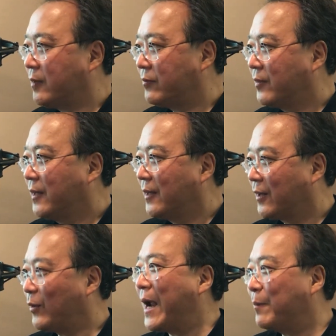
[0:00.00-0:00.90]
of
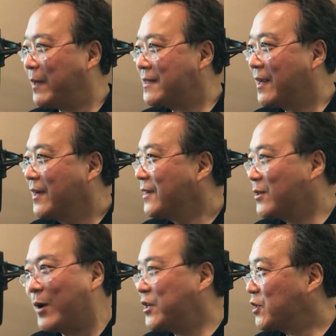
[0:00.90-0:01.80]
Grammys,
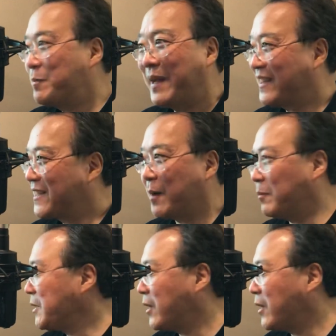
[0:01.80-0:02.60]
so I just picked up,